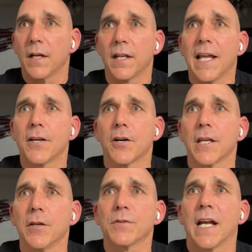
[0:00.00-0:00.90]
Lay Cookie.
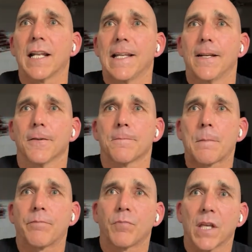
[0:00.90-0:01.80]
He was not a leader.
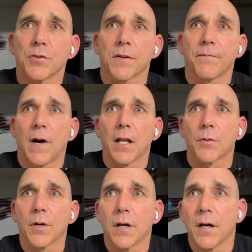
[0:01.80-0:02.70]
He was a
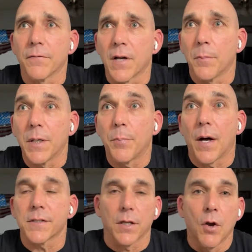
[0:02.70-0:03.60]
follower of company
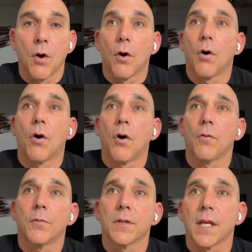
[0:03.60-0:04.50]
policy.
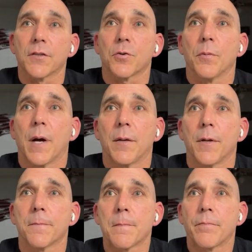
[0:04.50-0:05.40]
Oh, thanks for reminding
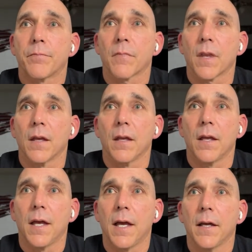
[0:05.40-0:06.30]
me.
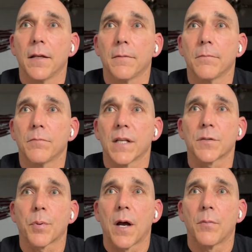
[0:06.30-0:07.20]
And that's a
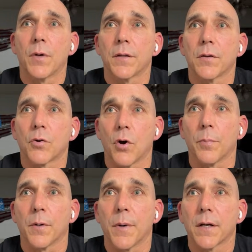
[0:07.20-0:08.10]
problem with
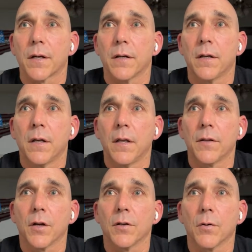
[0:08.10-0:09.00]
corporate America.
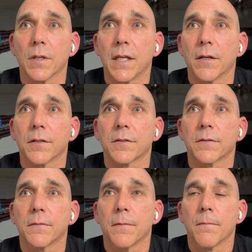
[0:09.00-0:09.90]
There are no leaders
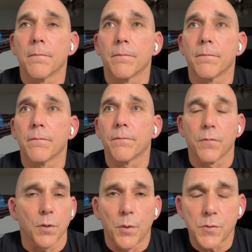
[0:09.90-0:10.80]

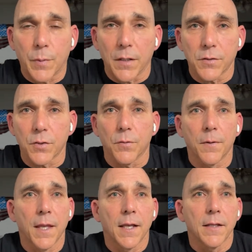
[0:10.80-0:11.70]
for the most part. So
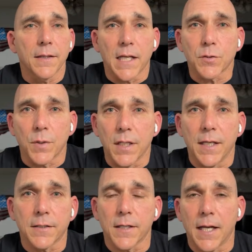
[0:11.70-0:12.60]
that's what it
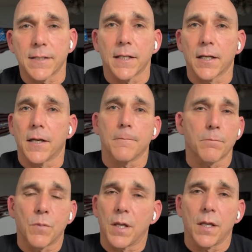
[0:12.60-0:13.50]
is. I said, look at
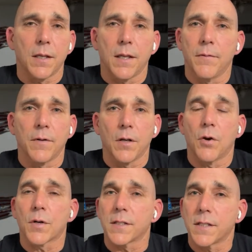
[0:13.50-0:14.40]
even,
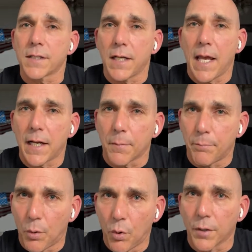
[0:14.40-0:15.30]
because he said he had a
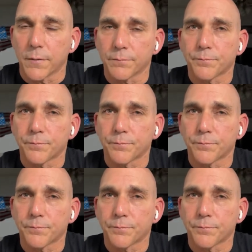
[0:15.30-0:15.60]
board.